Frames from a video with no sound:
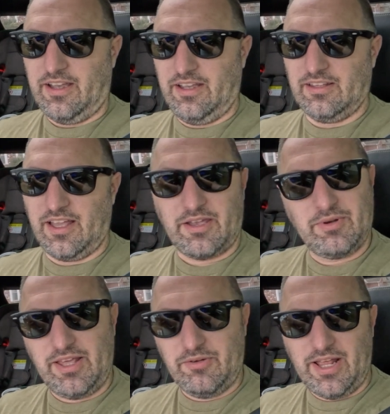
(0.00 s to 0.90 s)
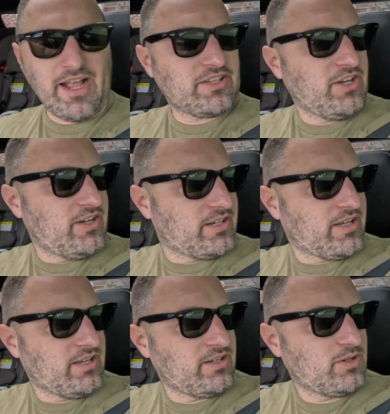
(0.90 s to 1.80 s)
Like it would act good
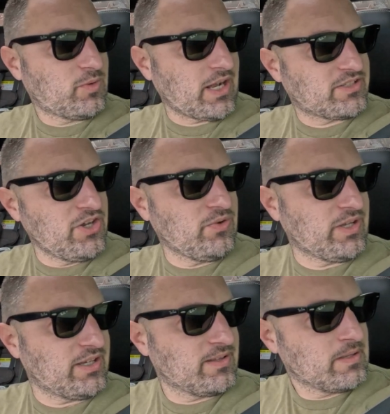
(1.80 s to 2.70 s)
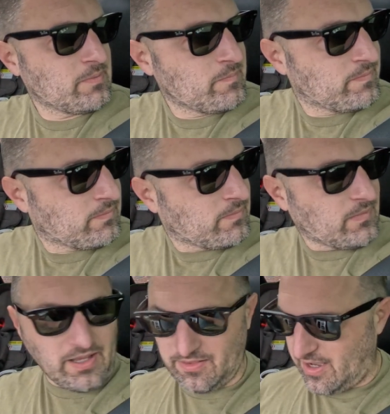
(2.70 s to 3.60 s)
when I tuned it,
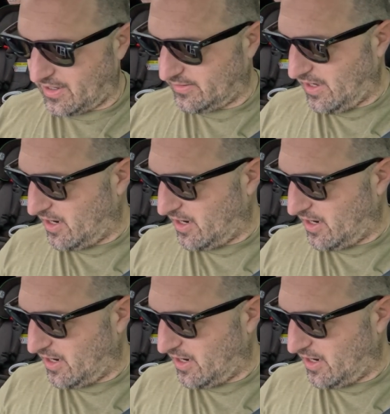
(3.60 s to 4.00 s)
and like a day